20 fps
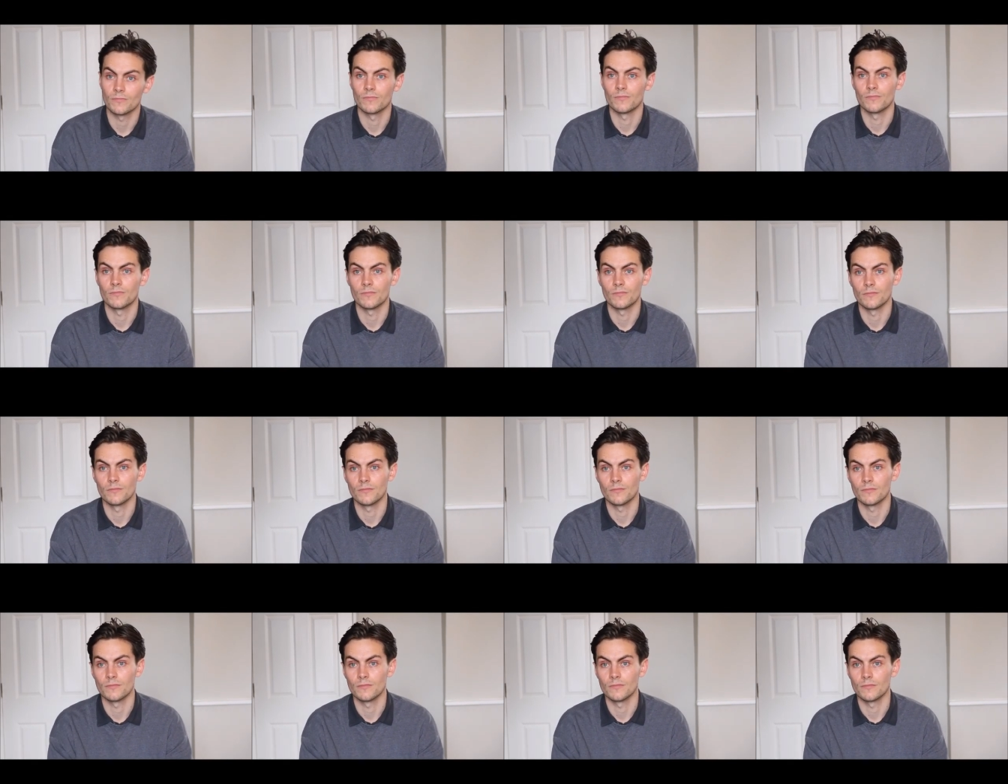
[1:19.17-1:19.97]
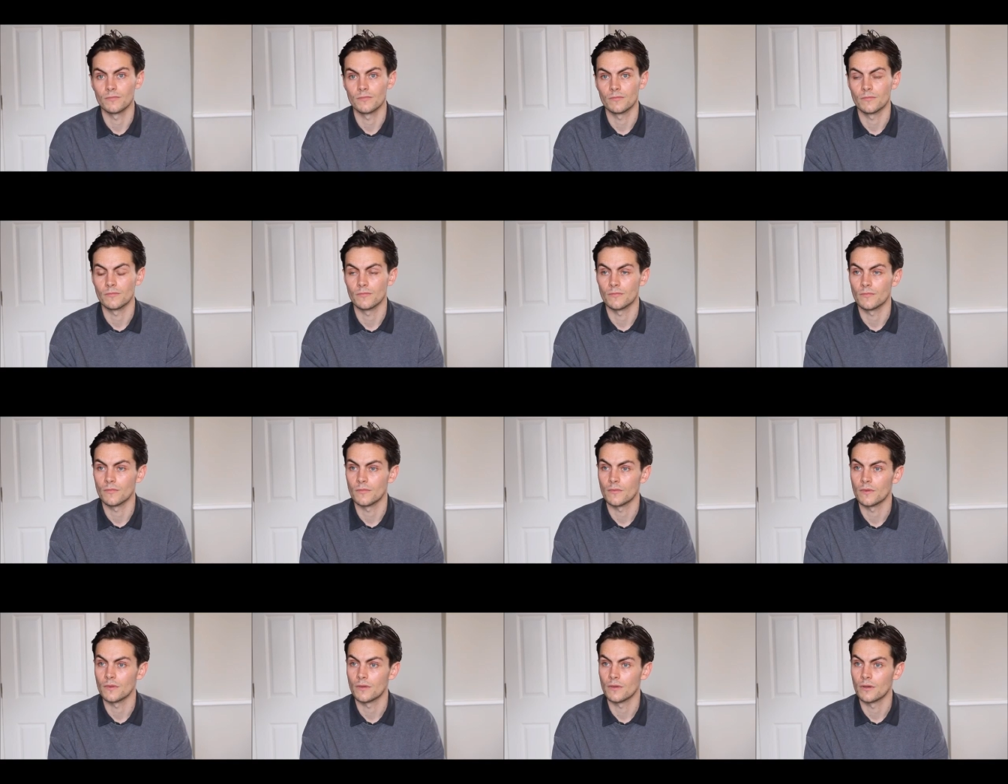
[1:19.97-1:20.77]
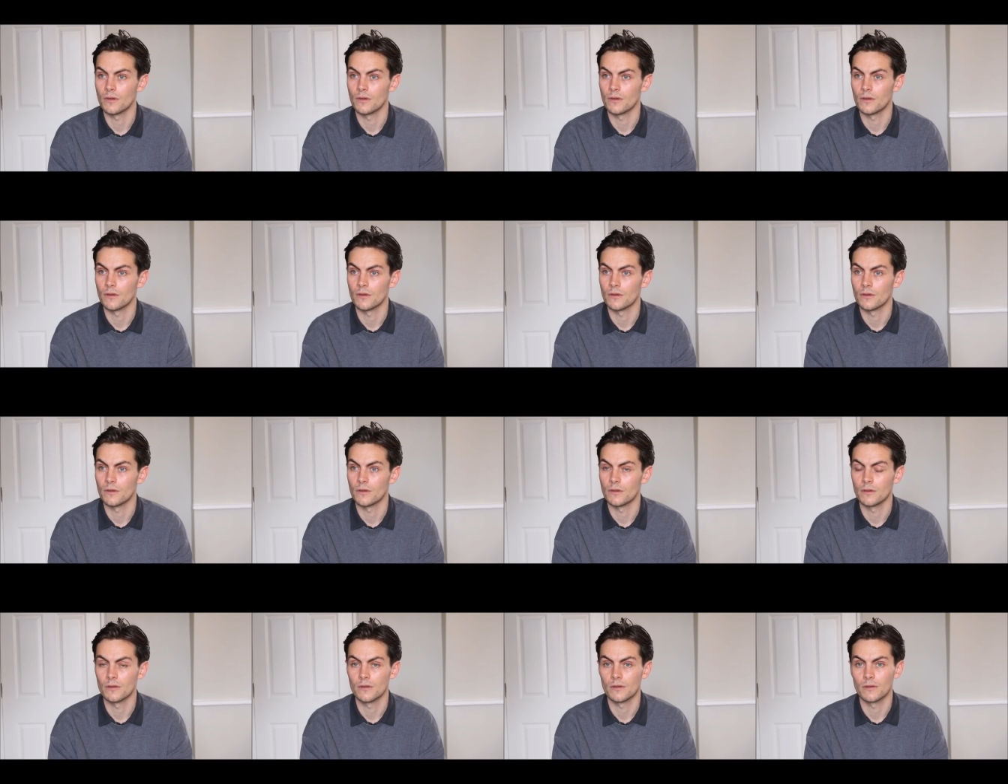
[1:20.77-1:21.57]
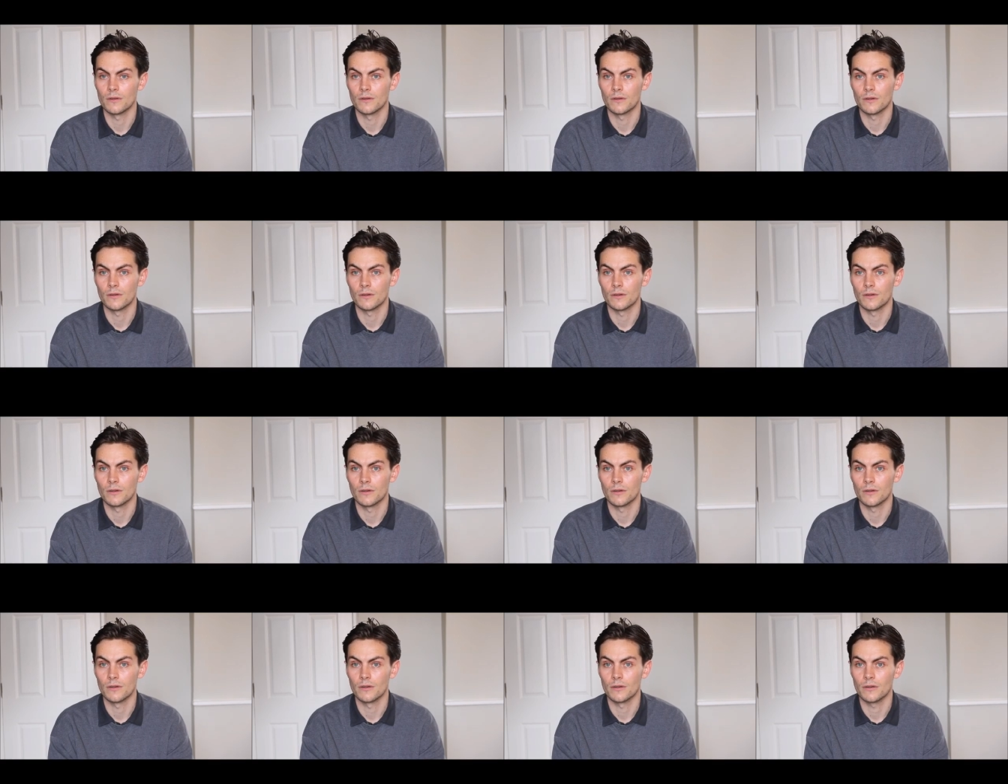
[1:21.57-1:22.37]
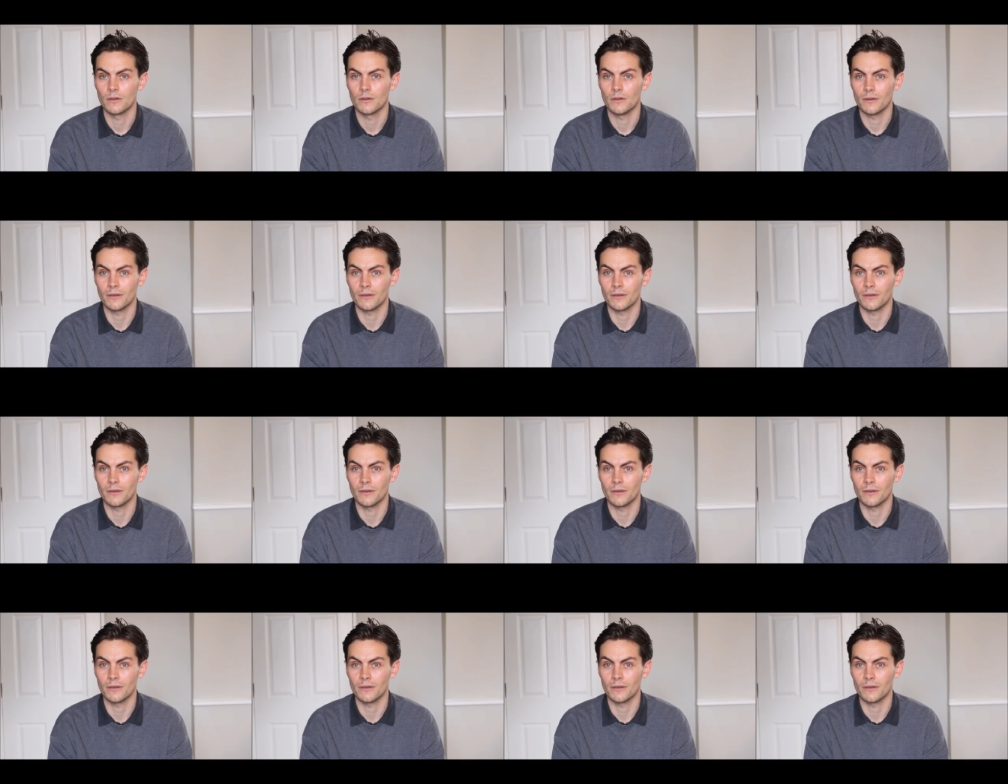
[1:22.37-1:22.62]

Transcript: Kathy, tell him. I'm not getting involved. I don't know about football.